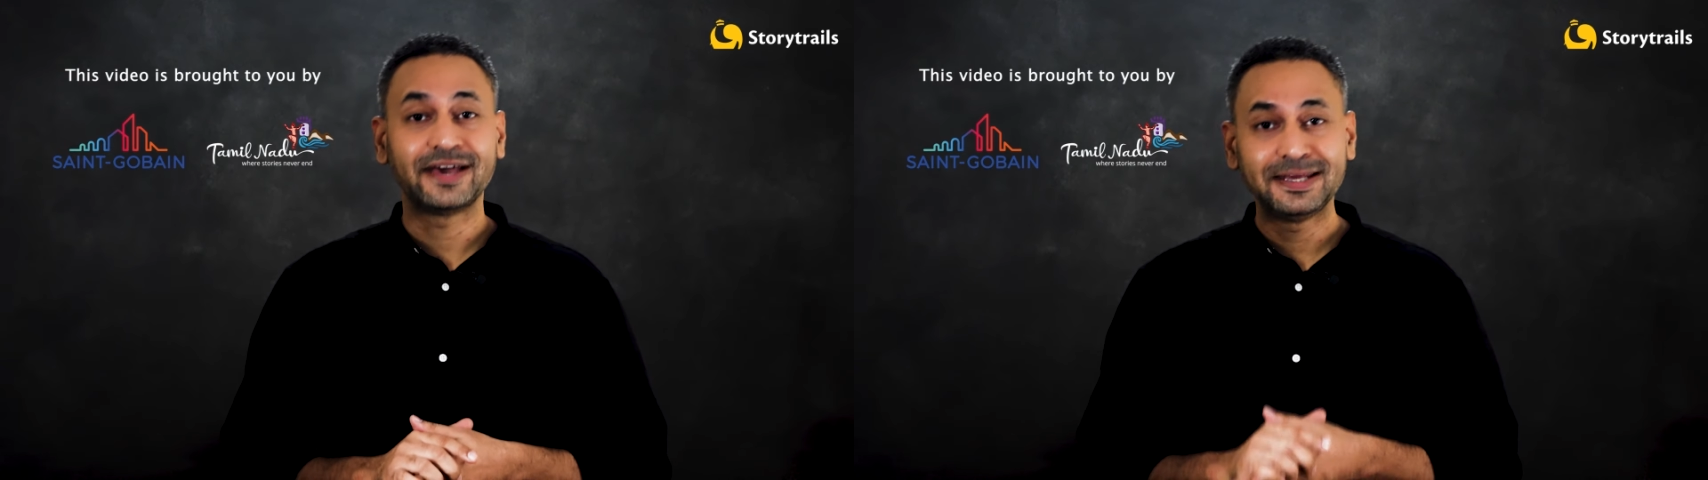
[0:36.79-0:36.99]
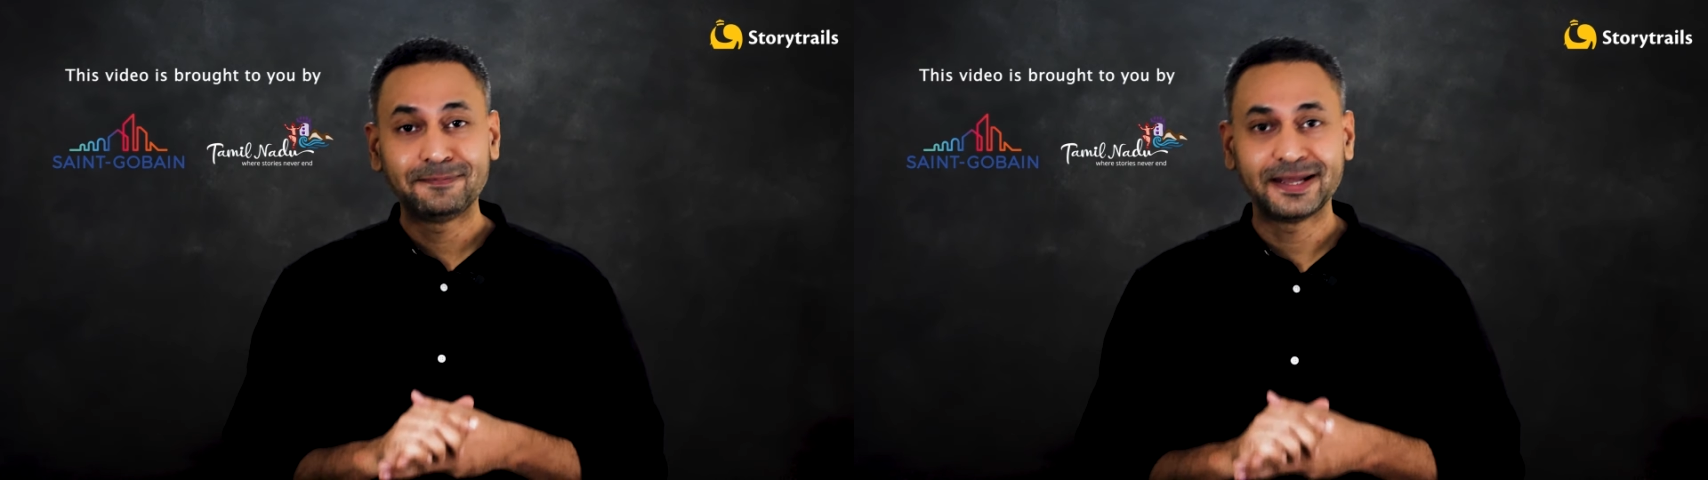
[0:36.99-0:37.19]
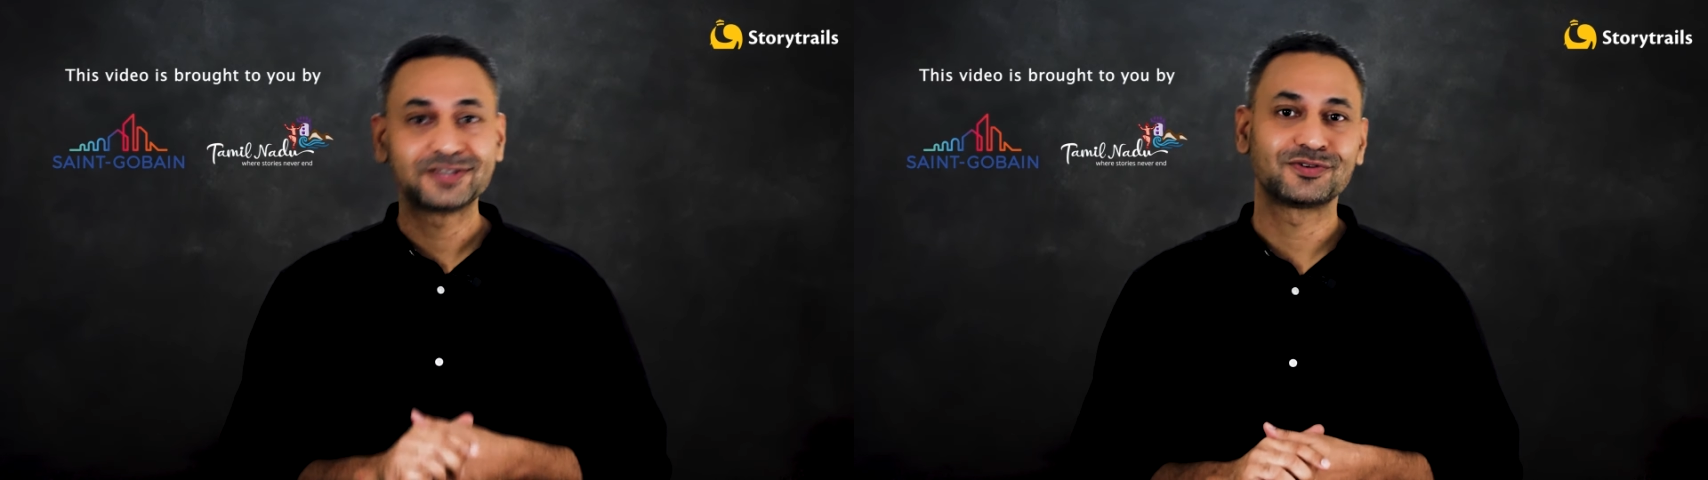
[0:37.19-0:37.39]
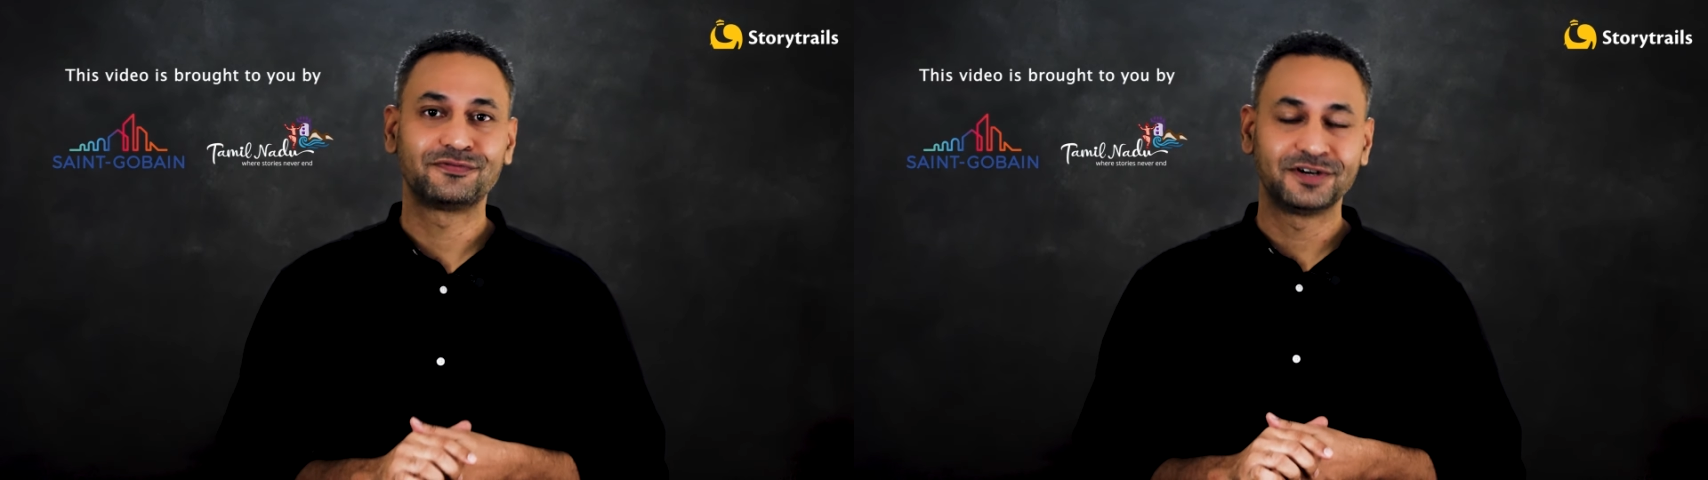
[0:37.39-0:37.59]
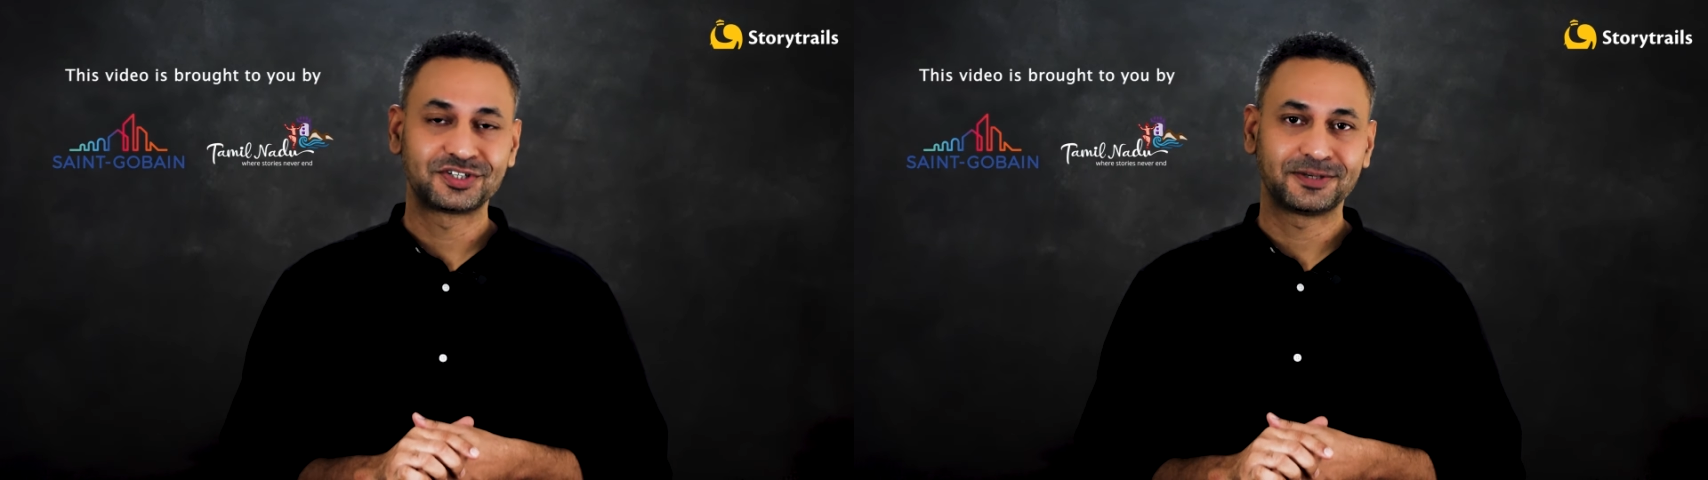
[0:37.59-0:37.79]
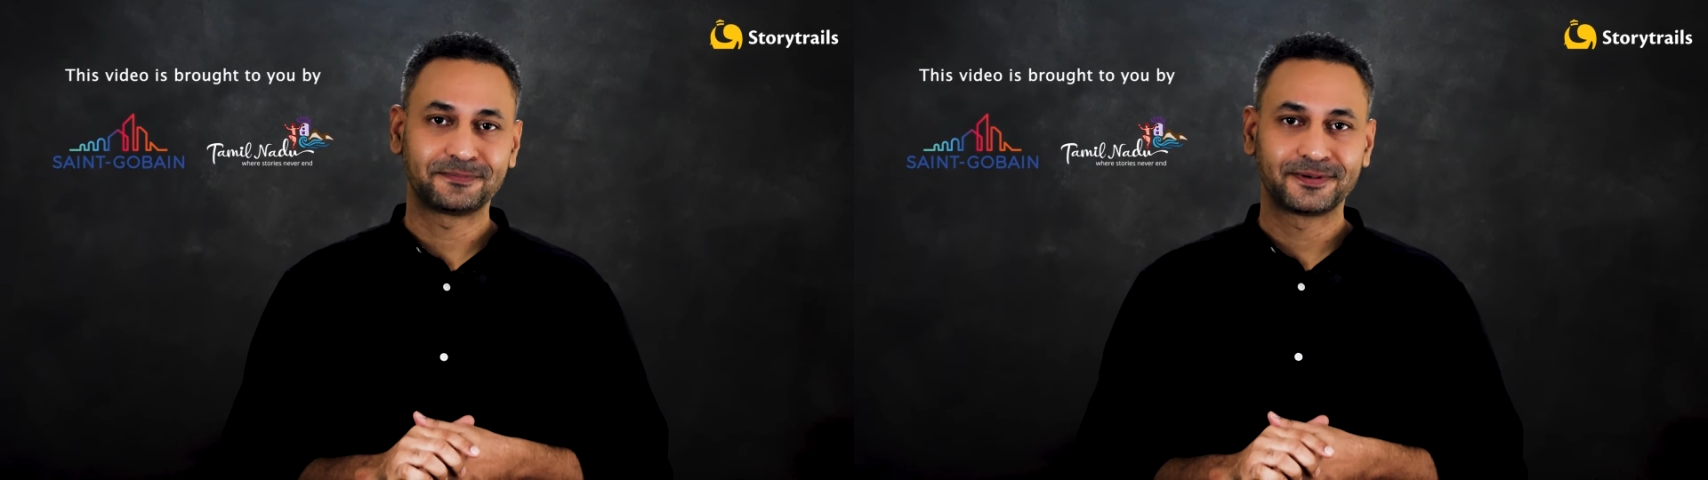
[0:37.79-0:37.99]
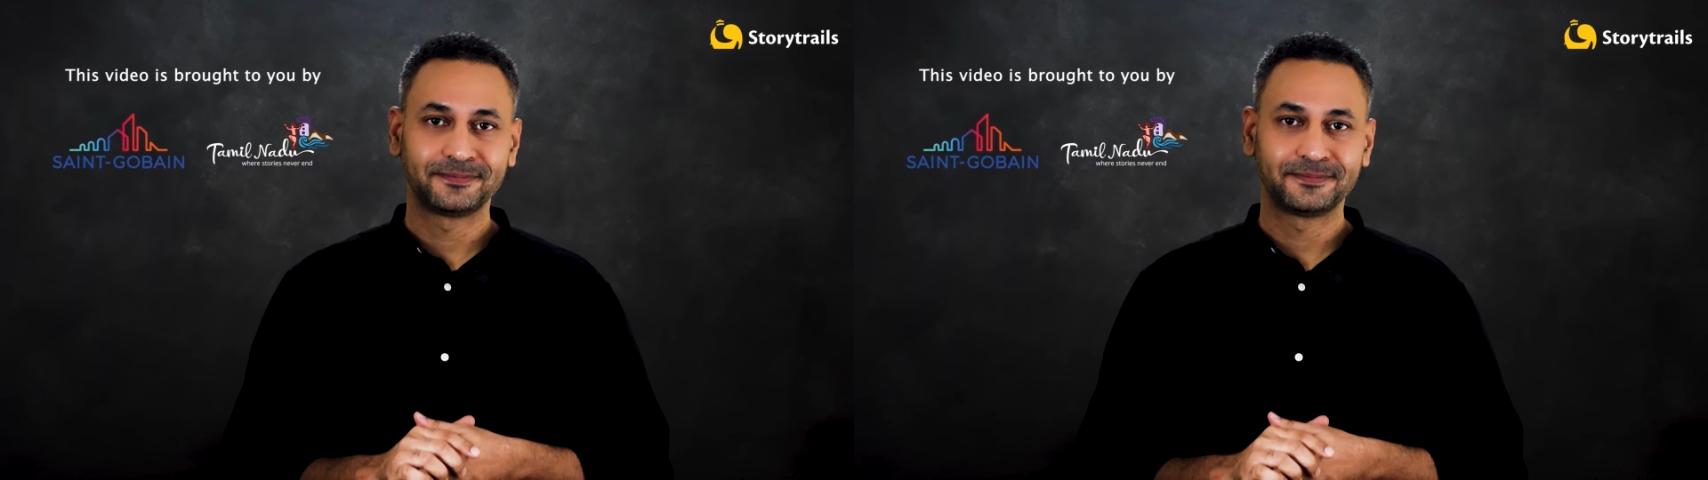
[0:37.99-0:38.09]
any place of worship,